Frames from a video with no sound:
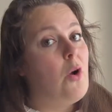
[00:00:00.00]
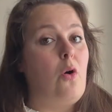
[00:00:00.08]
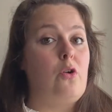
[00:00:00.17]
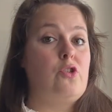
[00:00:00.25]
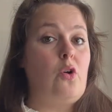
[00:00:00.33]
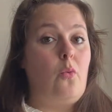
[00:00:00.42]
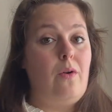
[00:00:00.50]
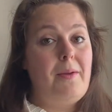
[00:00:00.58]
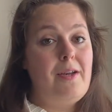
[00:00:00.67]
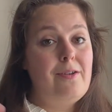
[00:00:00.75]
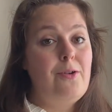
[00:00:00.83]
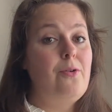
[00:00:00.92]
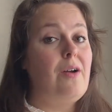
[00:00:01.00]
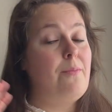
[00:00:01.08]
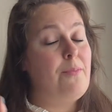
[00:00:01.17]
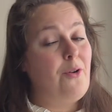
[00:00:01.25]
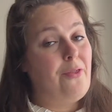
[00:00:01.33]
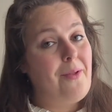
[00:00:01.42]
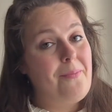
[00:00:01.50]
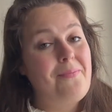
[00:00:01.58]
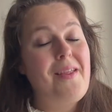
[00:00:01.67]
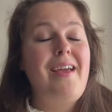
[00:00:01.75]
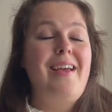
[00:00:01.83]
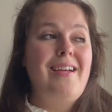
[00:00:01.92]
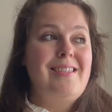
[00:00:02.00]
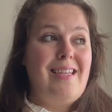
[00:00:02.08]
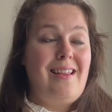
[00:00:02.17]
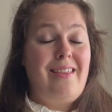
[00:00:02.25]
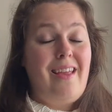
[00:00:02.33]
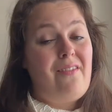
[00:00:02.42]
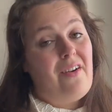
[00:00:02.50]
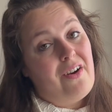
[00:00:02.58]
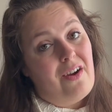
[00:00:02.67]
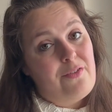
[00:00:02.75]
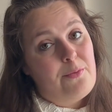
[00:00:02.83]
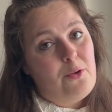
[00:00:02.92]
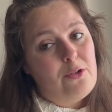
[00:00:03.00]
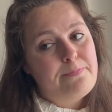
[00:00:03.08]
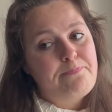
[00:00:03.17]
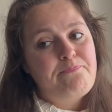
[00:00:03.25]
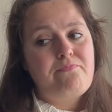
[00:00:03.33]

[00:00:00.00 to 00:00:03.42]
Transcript: Also women who have bought them say that they're very comfortable.